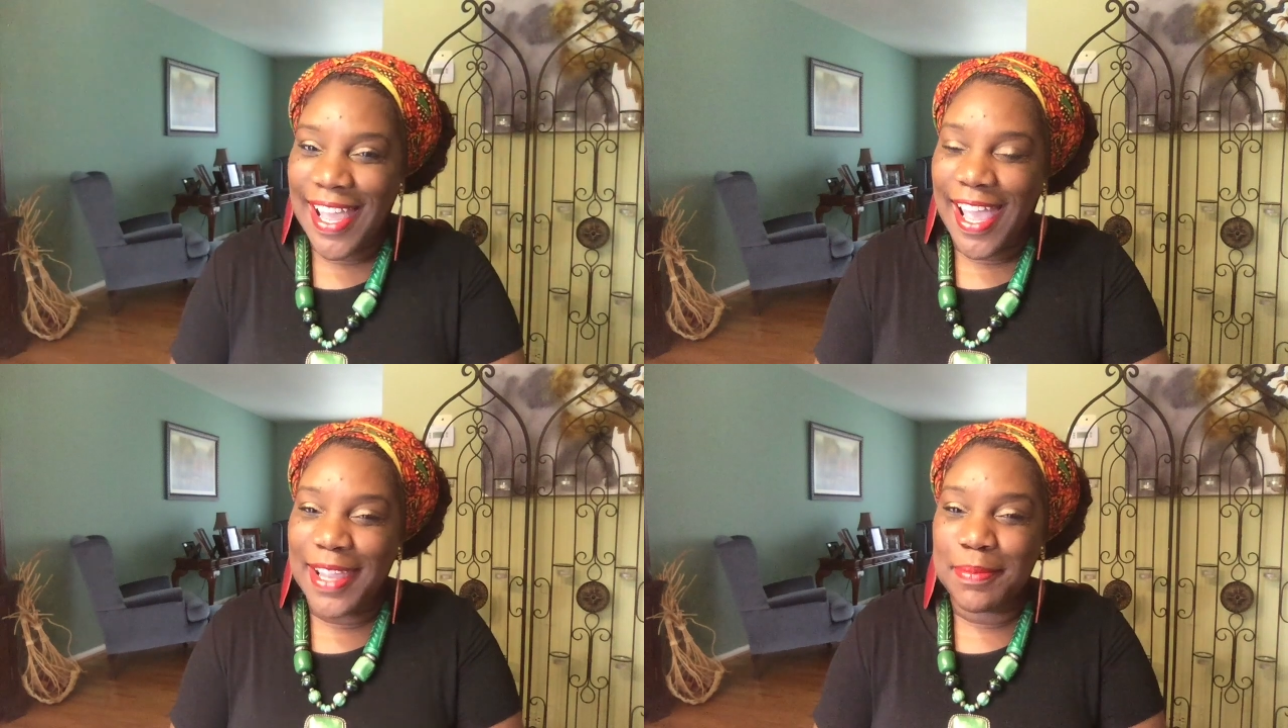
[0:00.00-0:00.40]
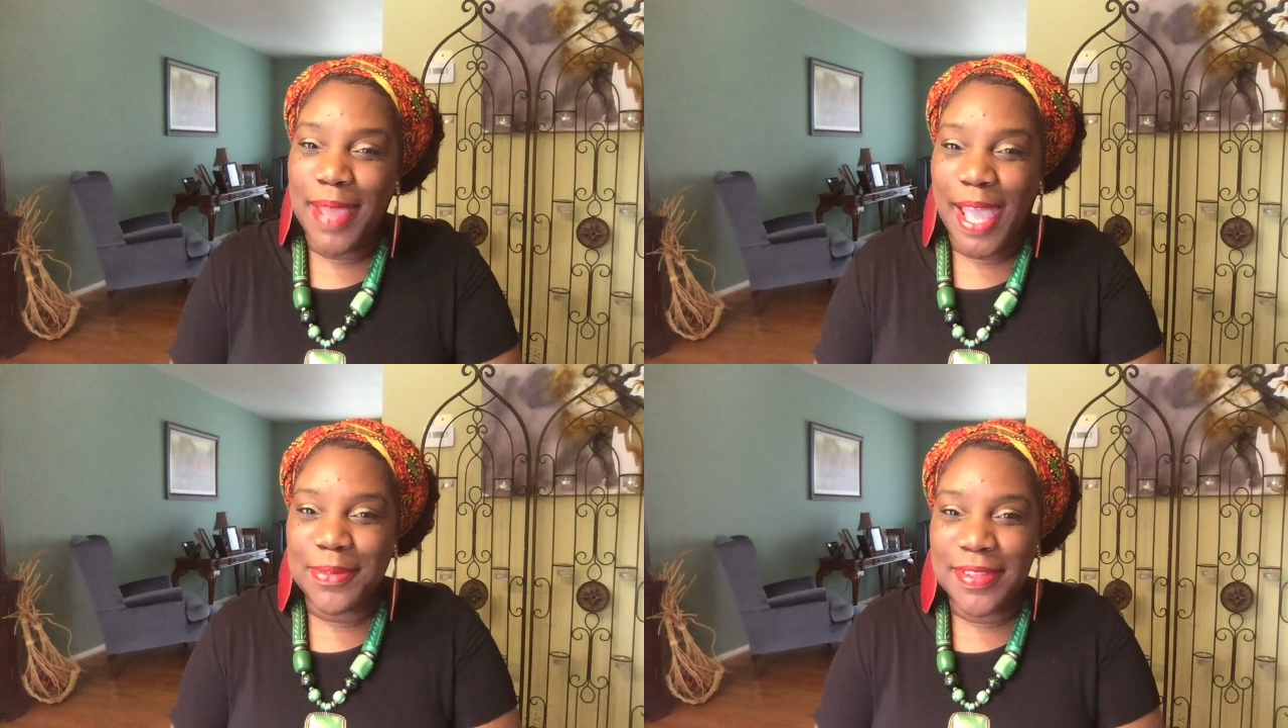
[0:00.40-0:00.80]
I am
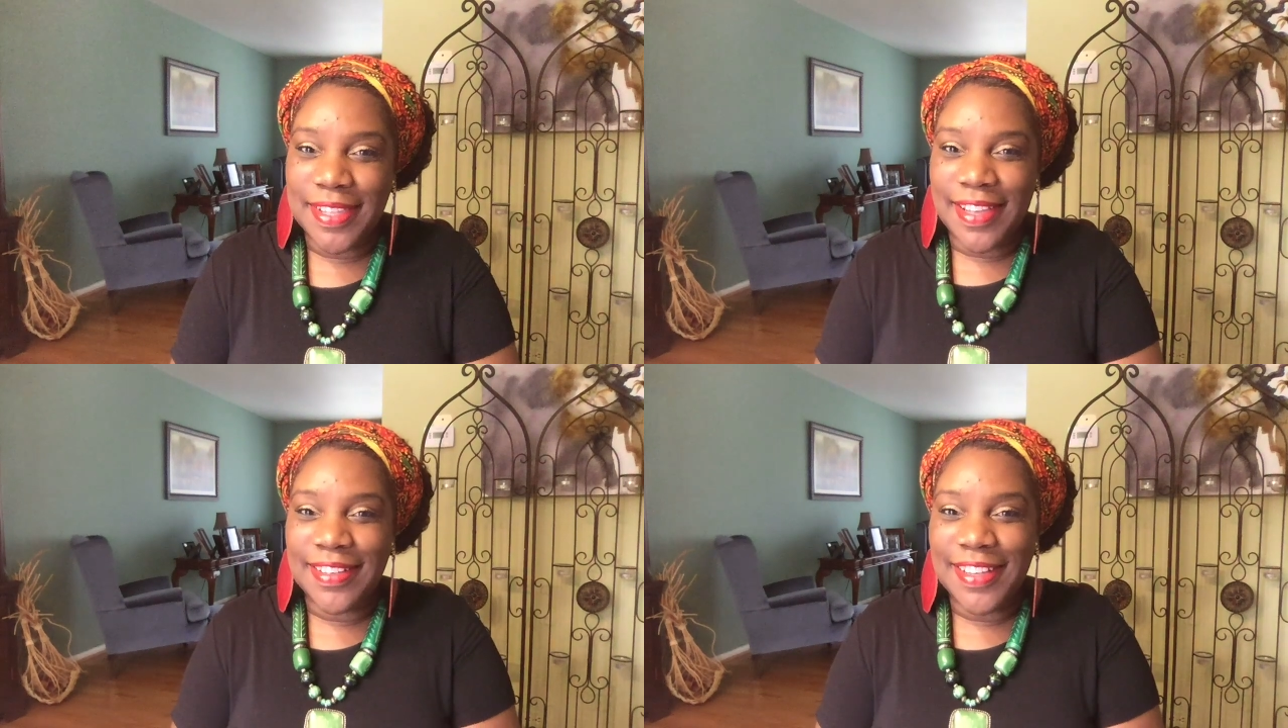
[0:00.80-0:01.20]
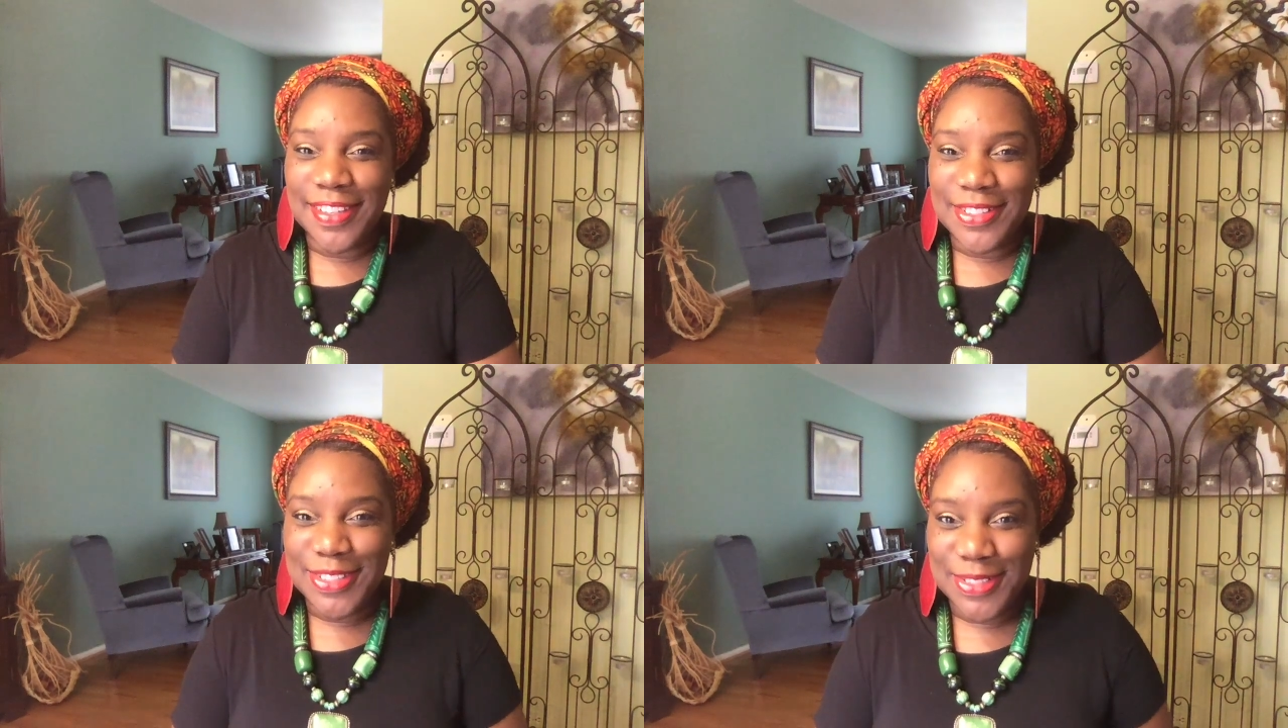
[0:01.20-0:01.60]
back with
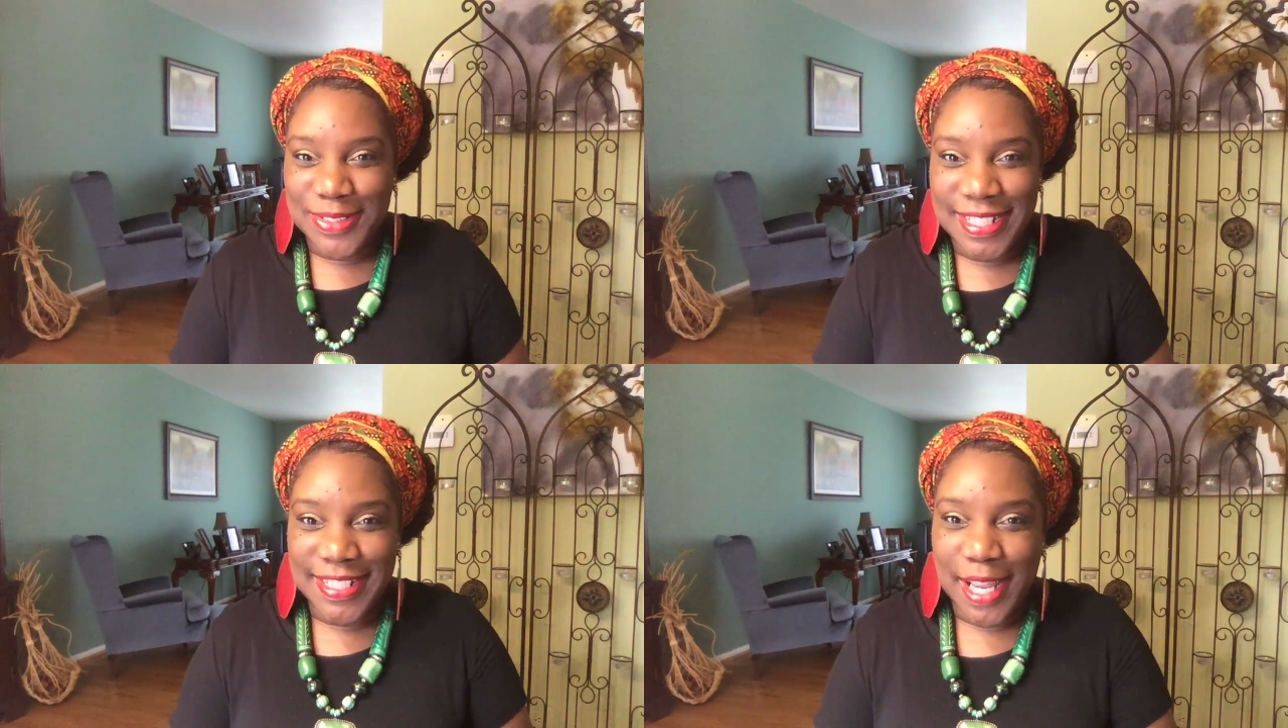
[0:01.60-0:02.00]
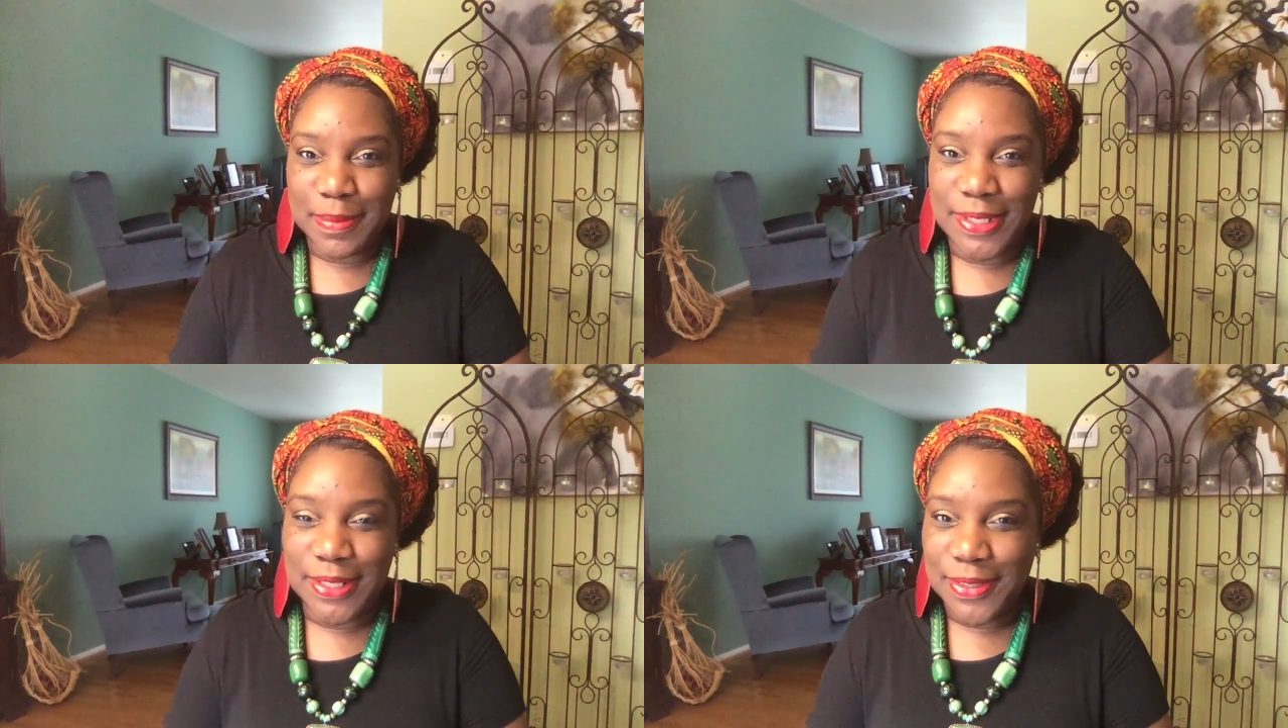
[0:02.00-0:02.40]
another story time
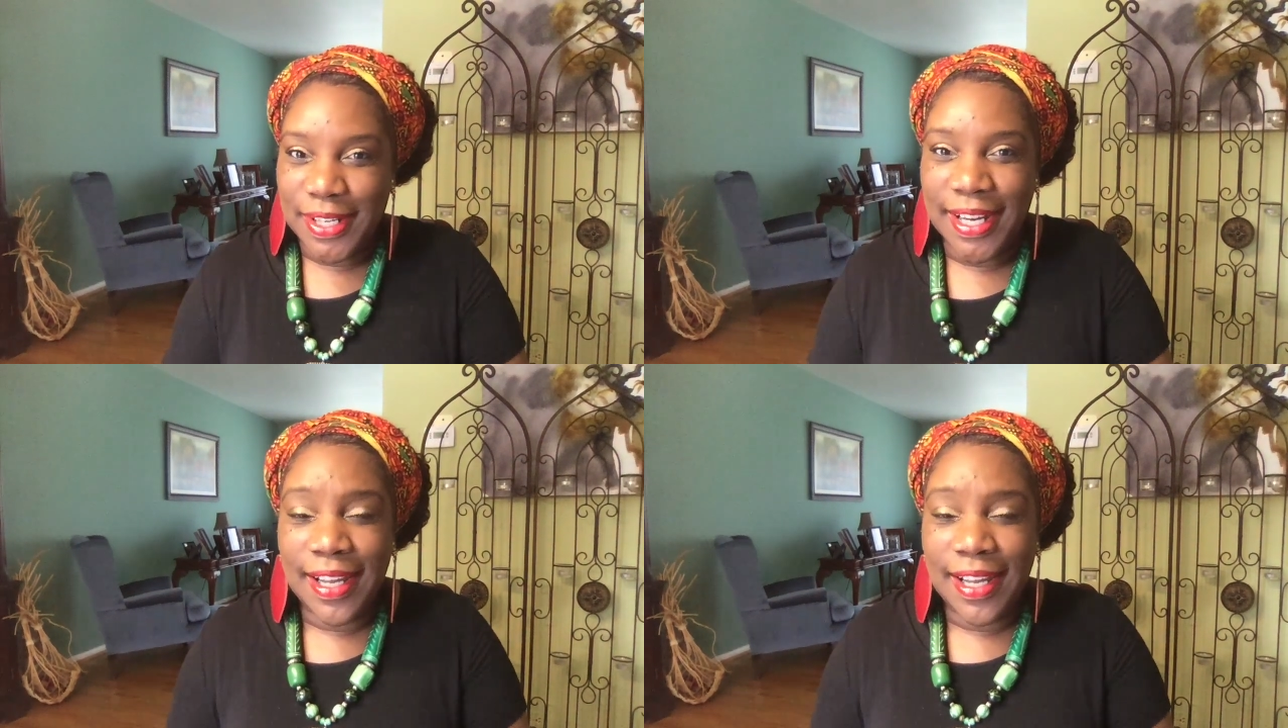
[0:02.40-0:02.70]
story,